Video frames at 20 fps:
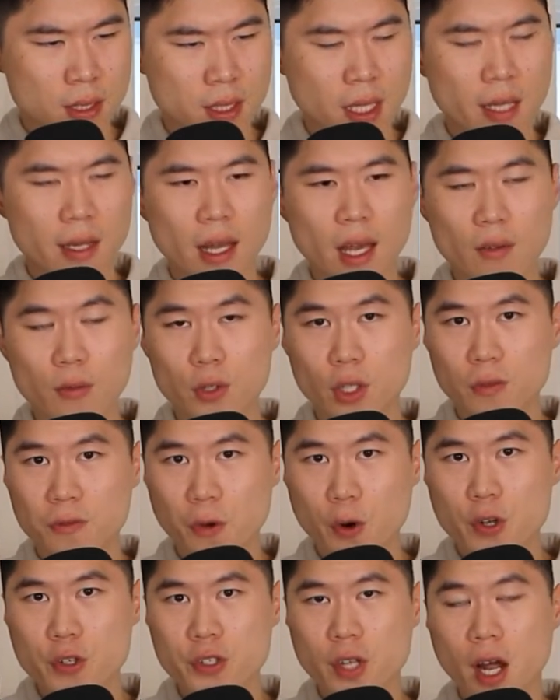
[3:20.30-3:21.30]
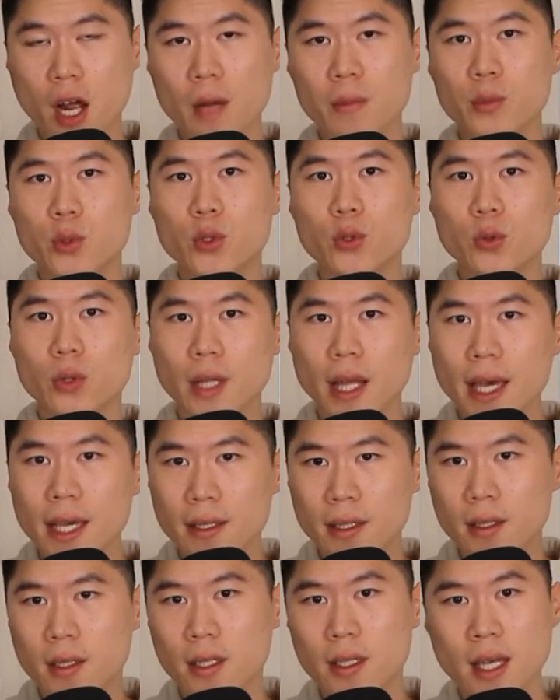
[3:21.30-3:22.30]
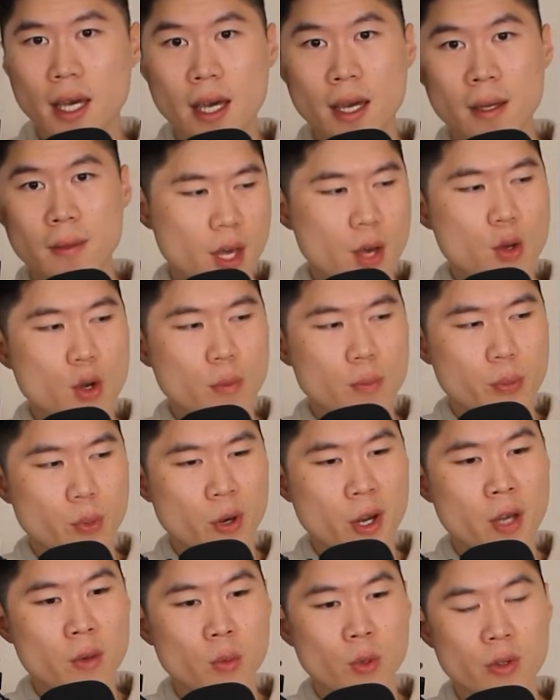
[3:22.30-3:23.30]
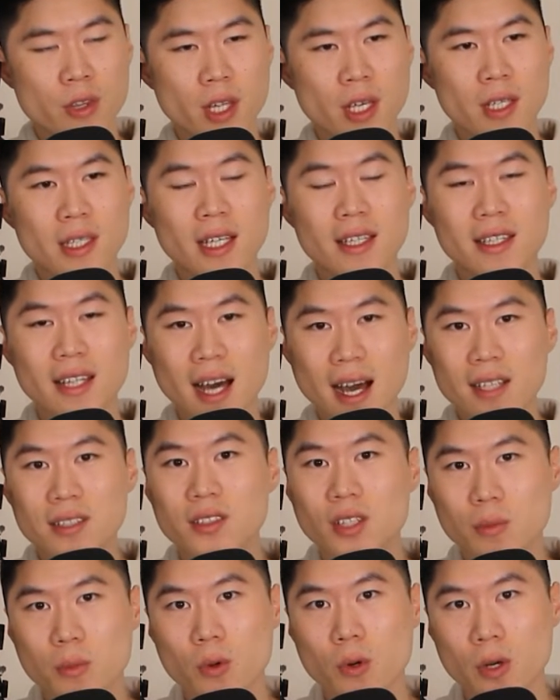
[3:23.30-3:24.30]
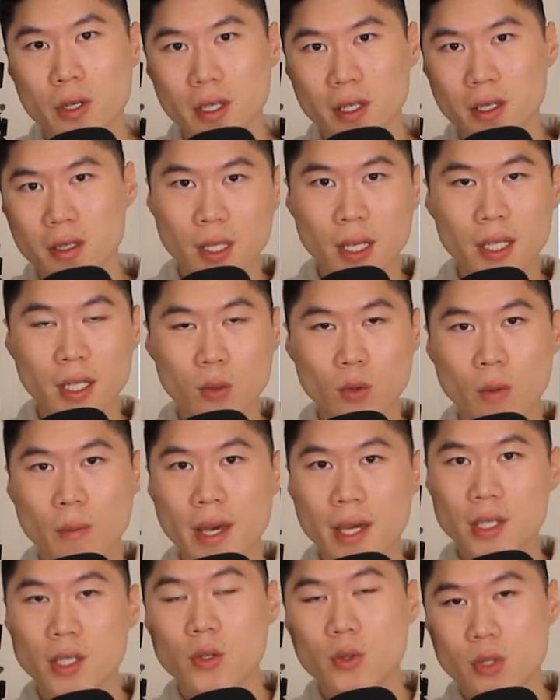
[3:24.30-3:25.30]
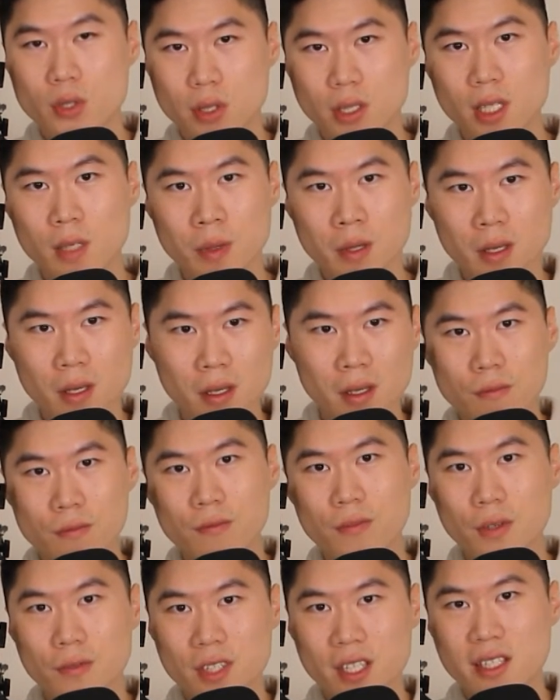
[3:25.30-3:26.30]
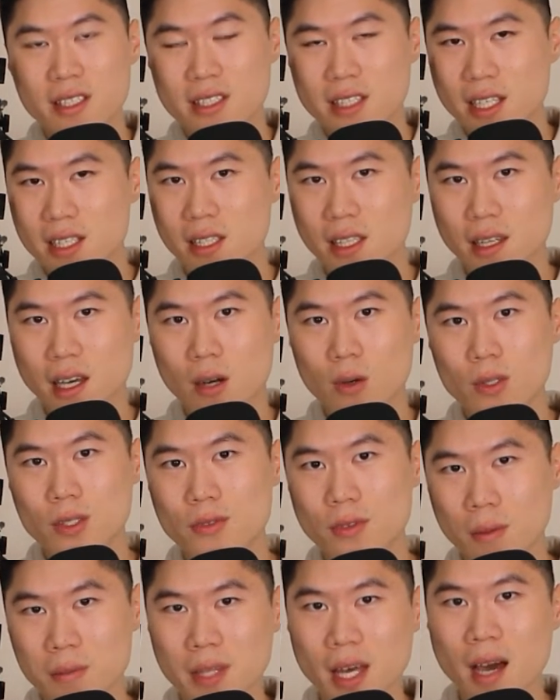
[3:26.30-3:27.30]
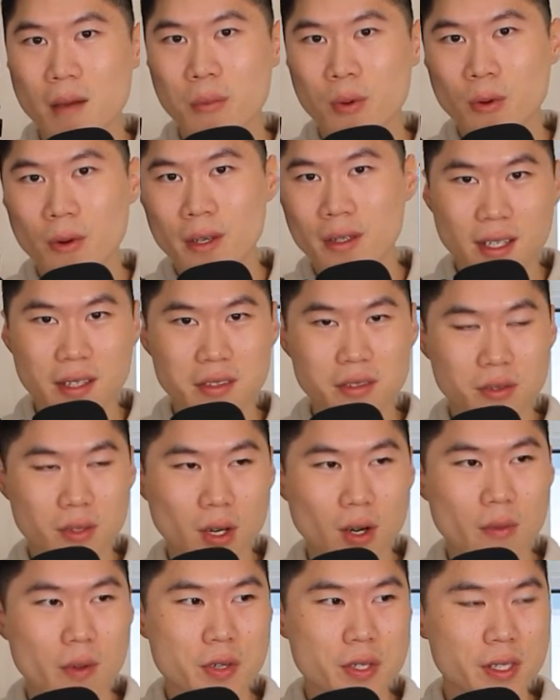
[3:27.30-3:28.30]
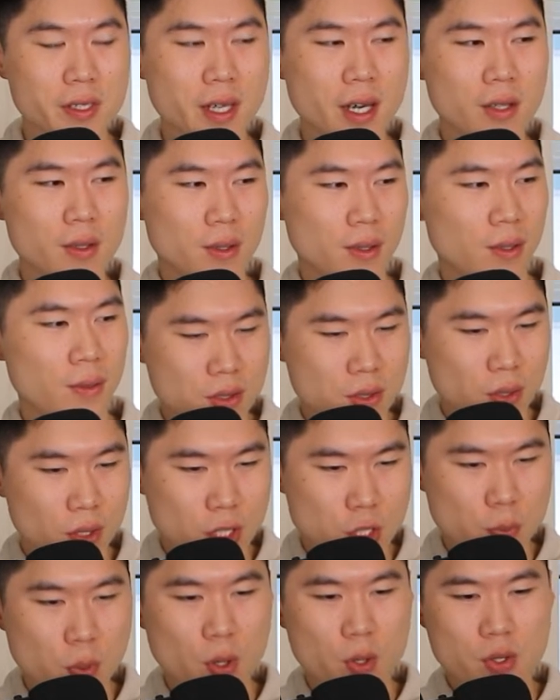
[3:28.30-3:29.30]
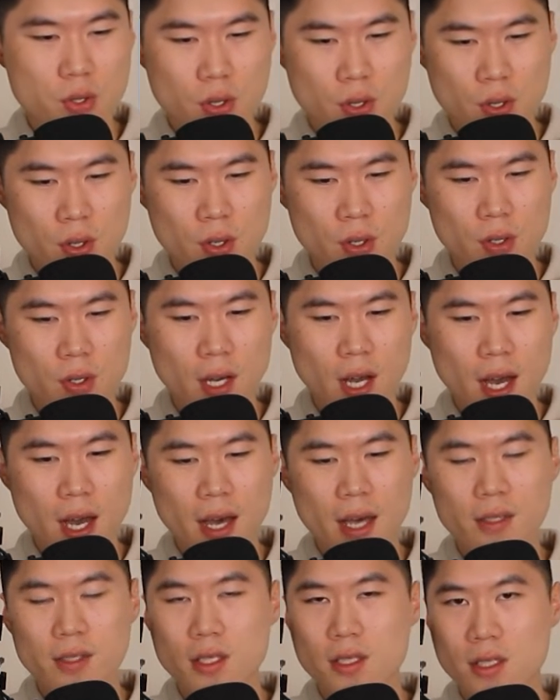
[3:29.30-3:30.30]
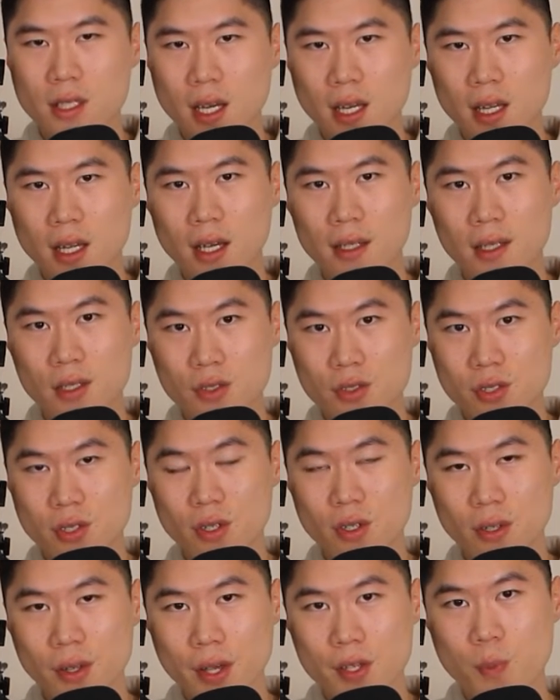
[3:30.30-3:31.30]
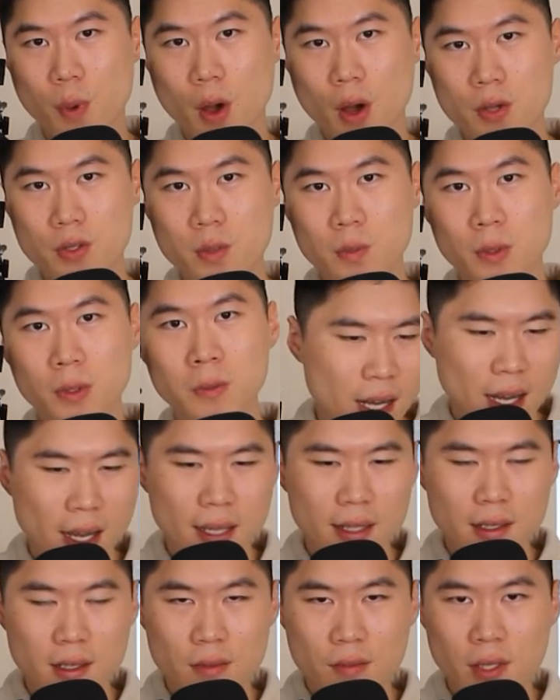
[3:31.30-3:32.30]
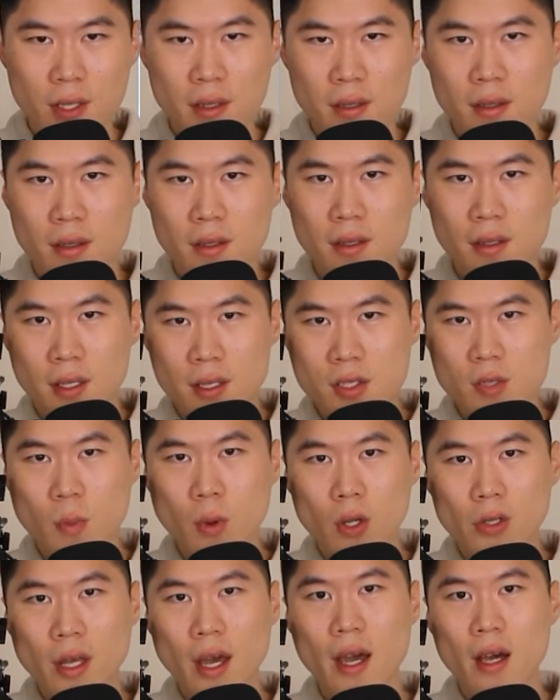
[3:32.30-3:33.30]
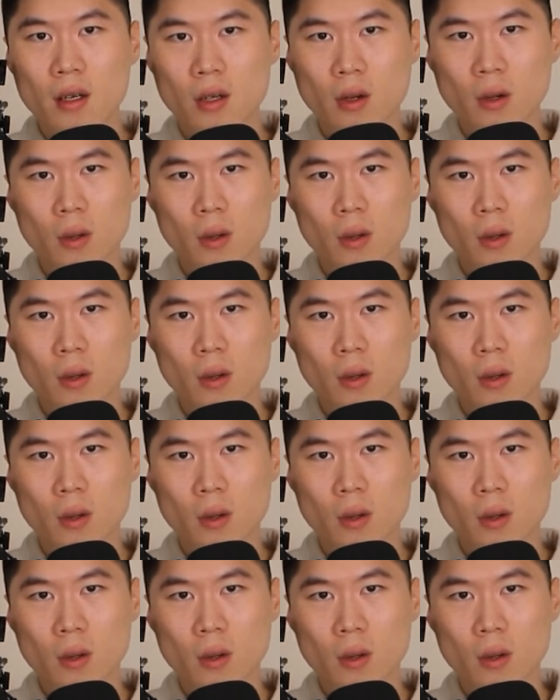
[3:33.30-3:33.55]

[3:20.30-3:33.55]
sunlight for the first time too late in the day, then your brain will think that that's the morning, and it will make you sleepy 15, 16 hours from that point. That's obviously not good. So expose your eyes to sunlight as early as possible. I live in a small town